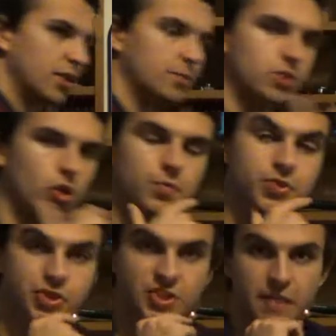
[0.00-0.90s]
the
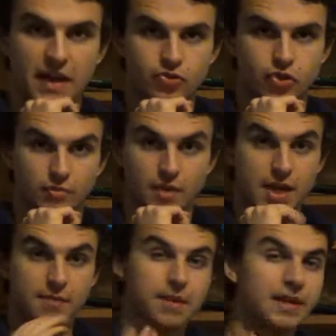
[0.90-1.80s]
absorption spectrum,
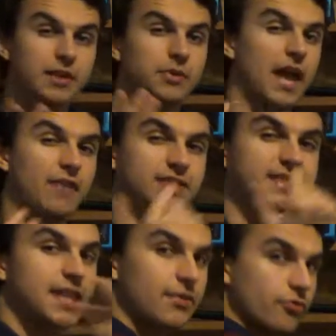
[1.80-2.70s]
meaning we'll have a
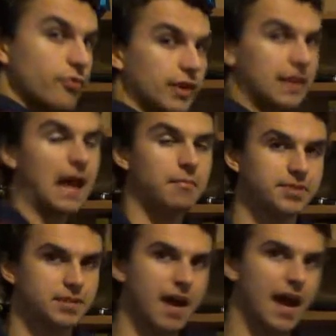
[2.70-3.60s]
different
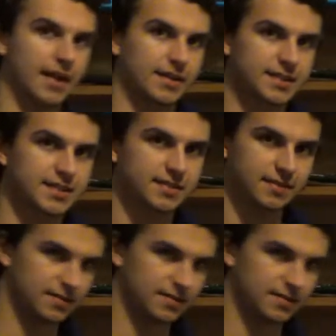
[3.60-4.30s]
lambda max.